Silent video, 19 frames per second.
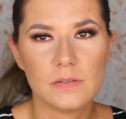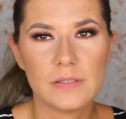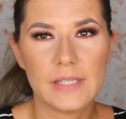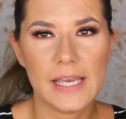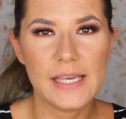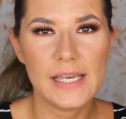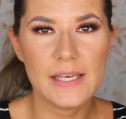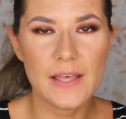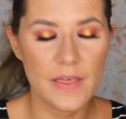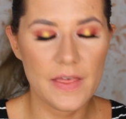
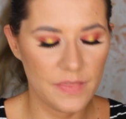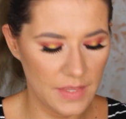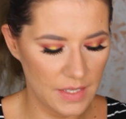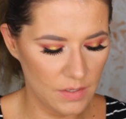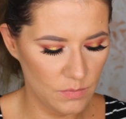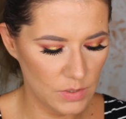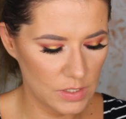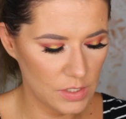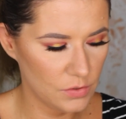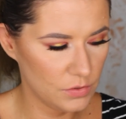Okay,
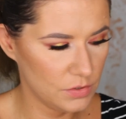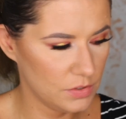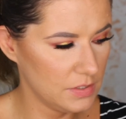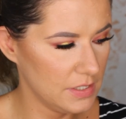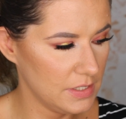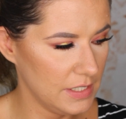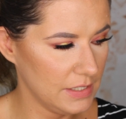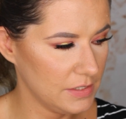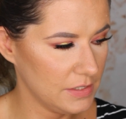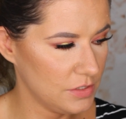then we go to the
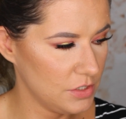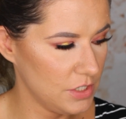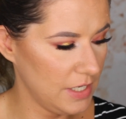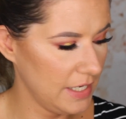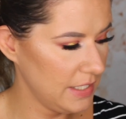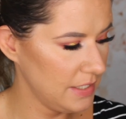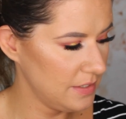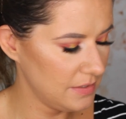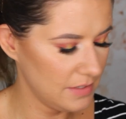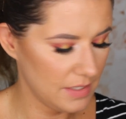next
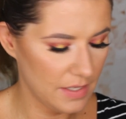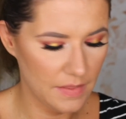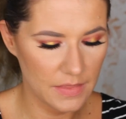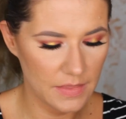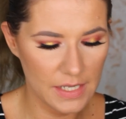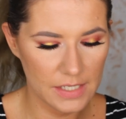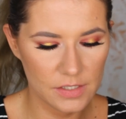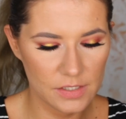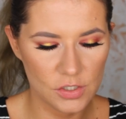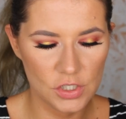shade.
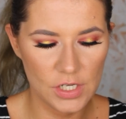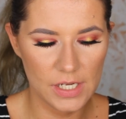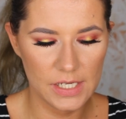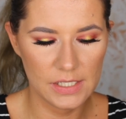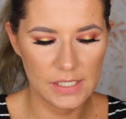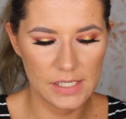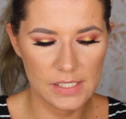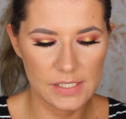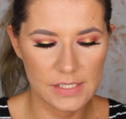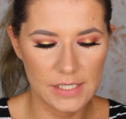Next
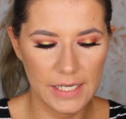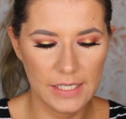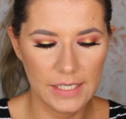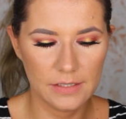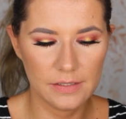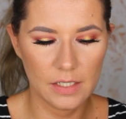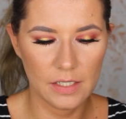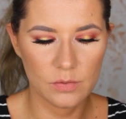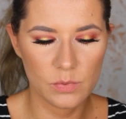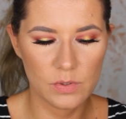shade is
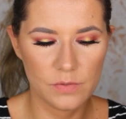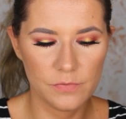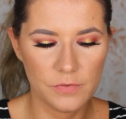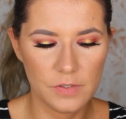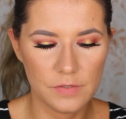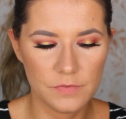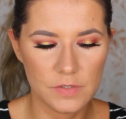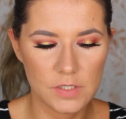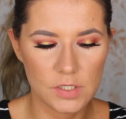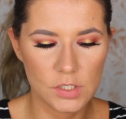eight
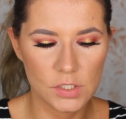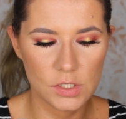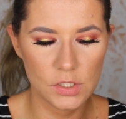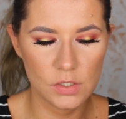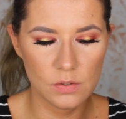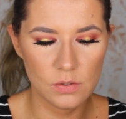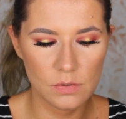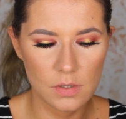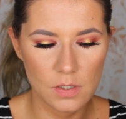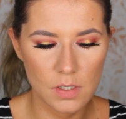
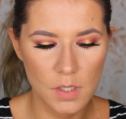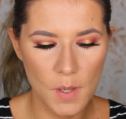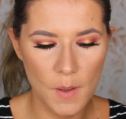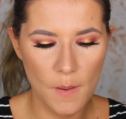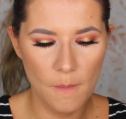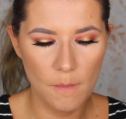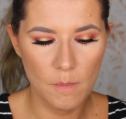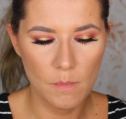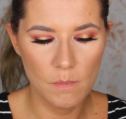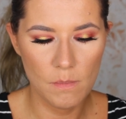fifty-two
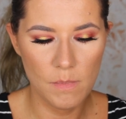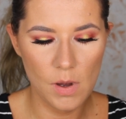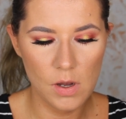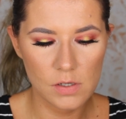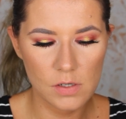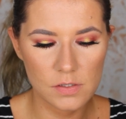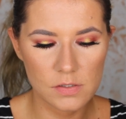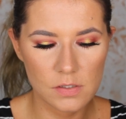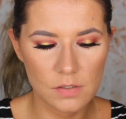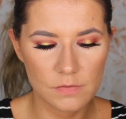
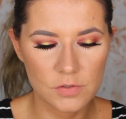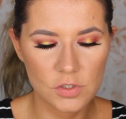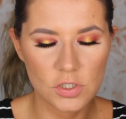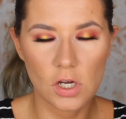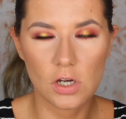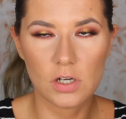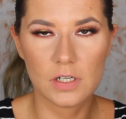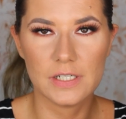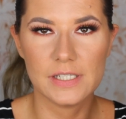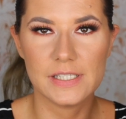Box of
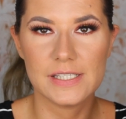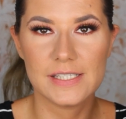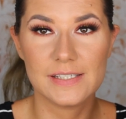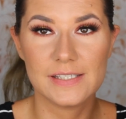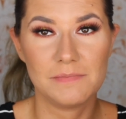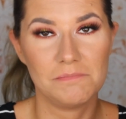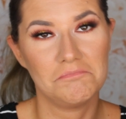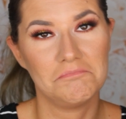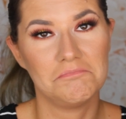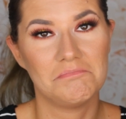Chocolates.